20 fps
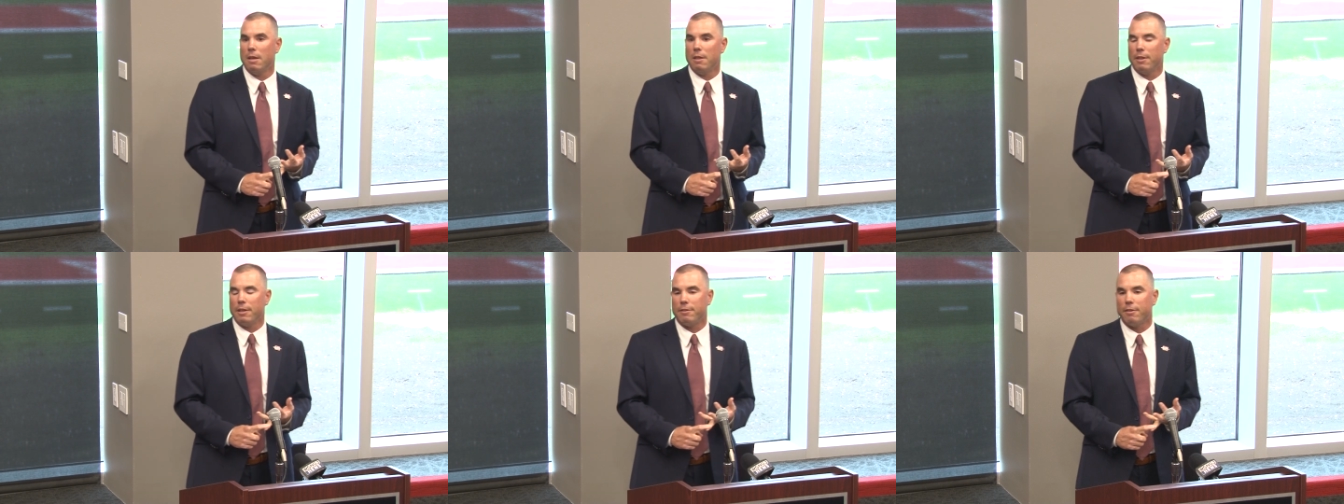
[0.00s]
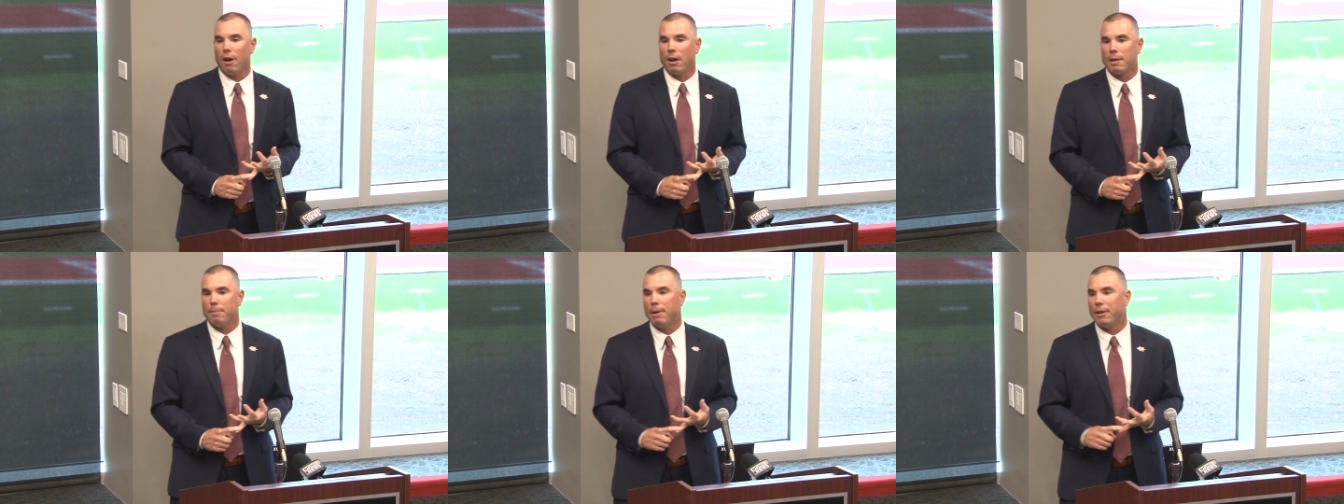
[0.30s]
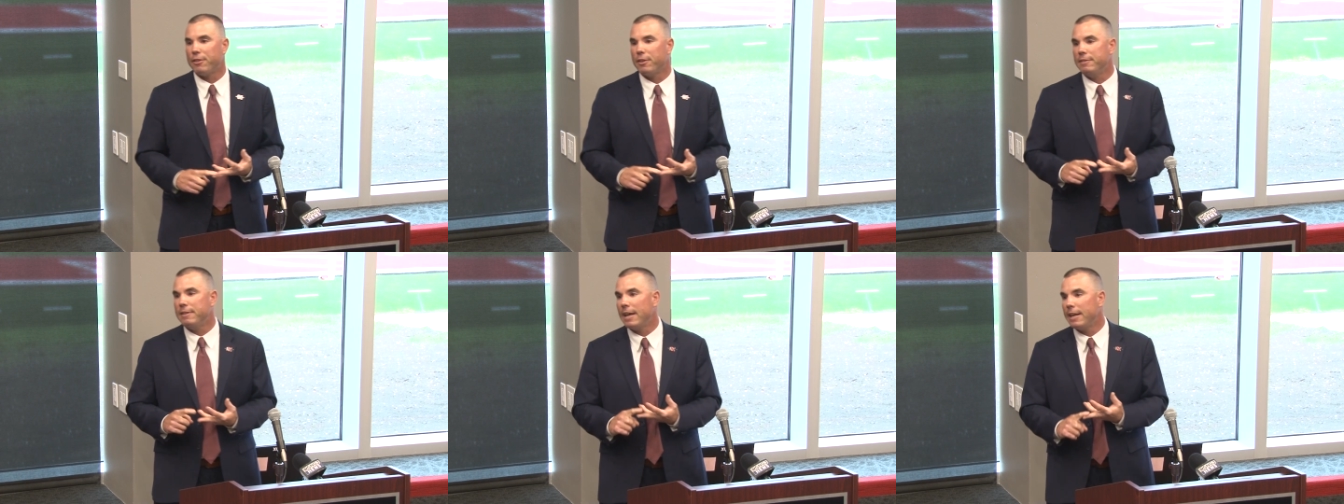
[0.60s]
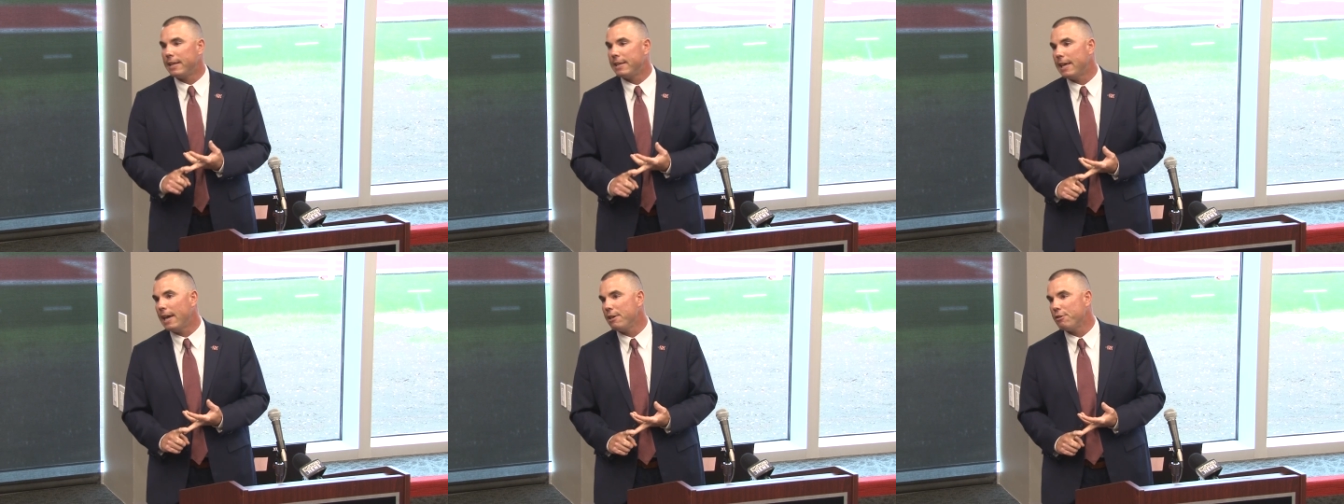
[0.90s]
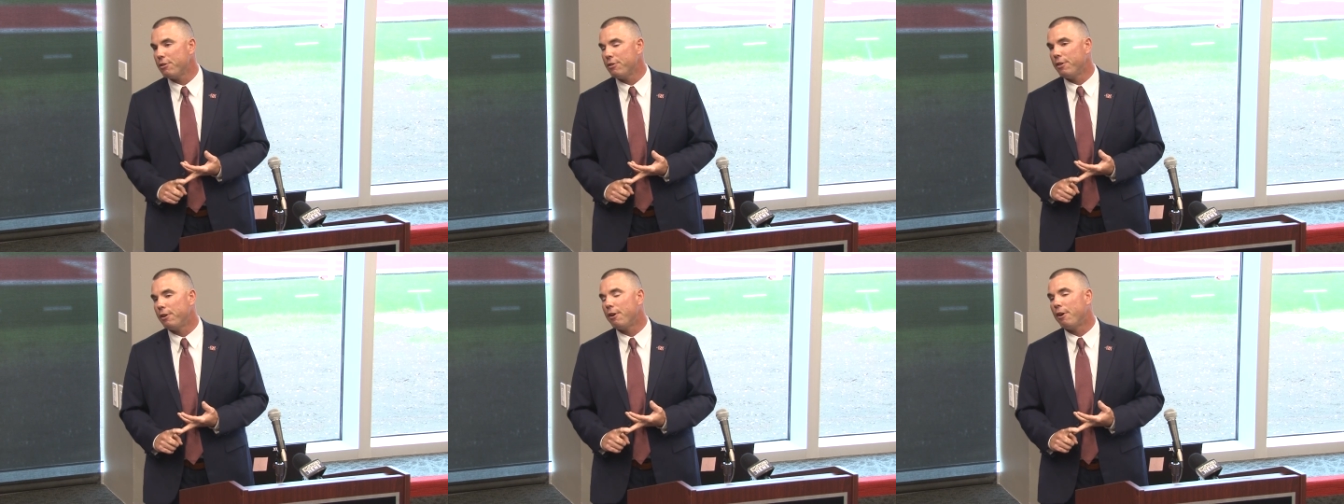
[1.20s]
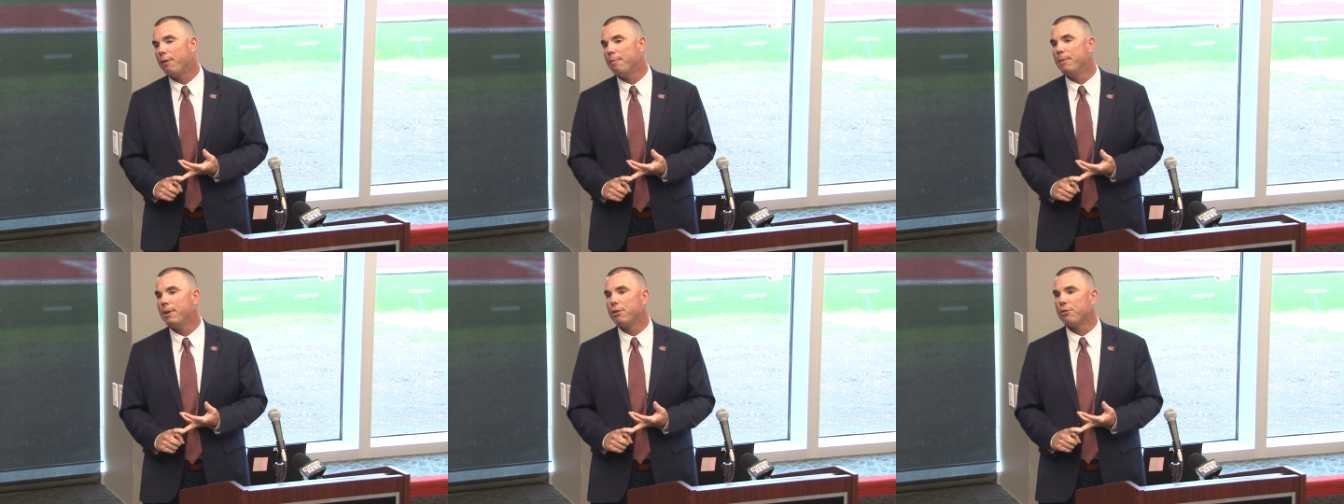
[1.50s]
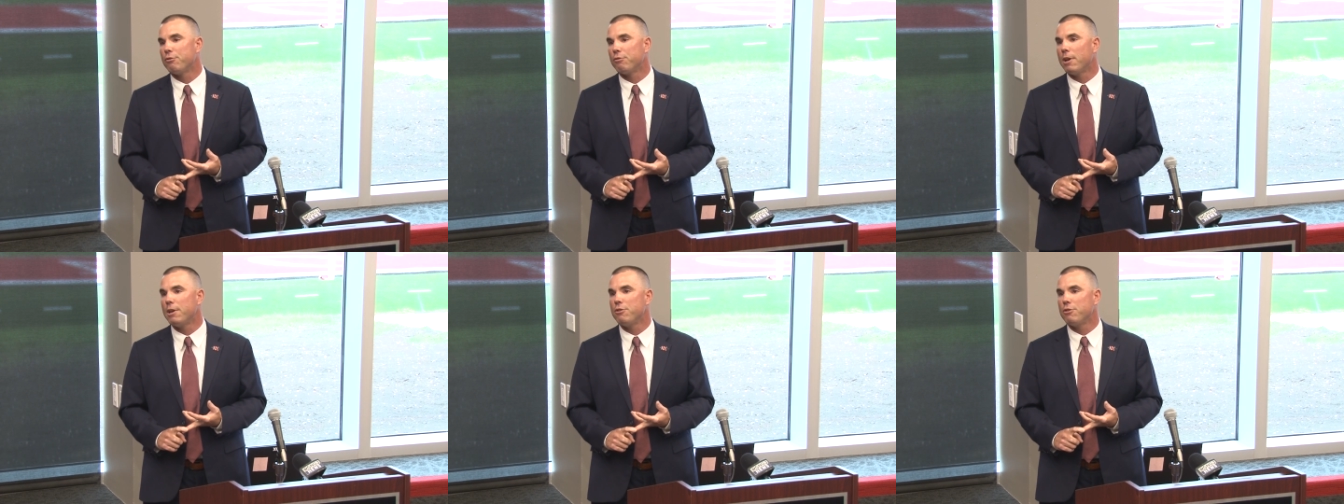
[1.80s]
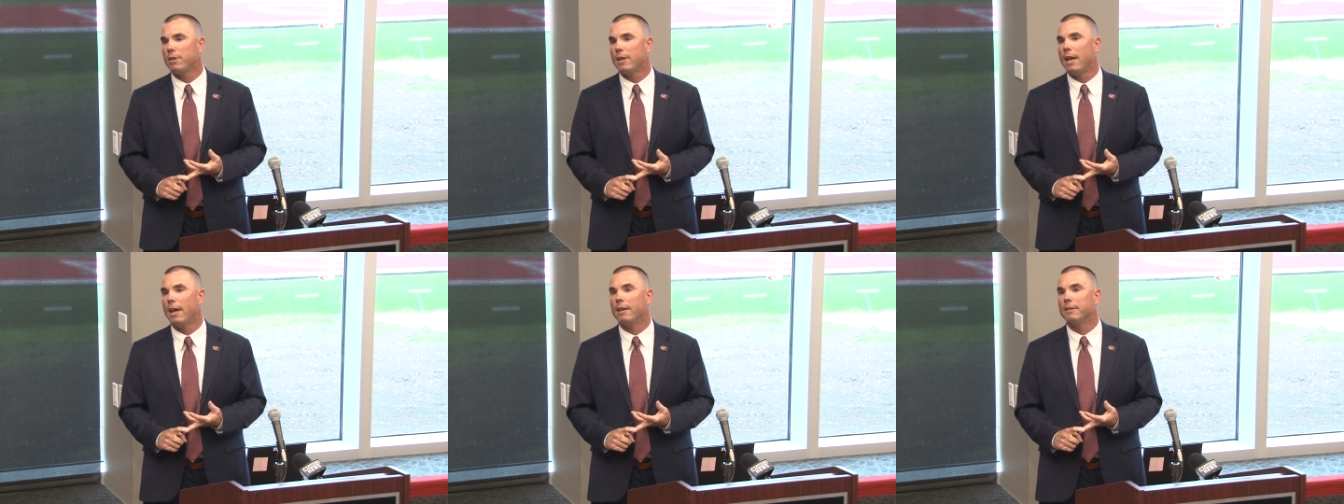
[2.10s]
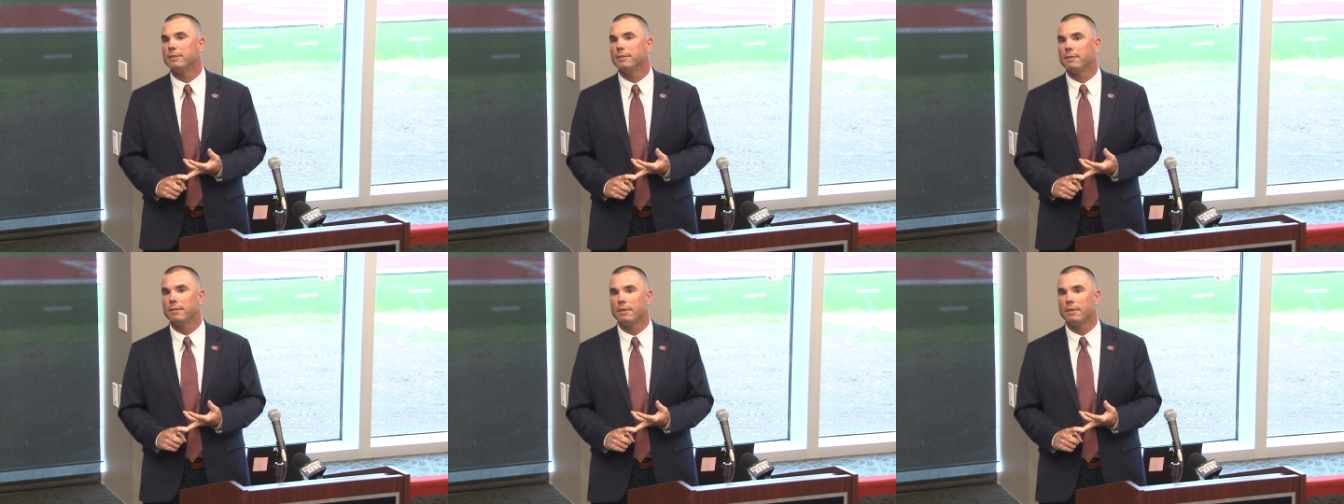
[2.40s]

They talk about the dedication that our administration has.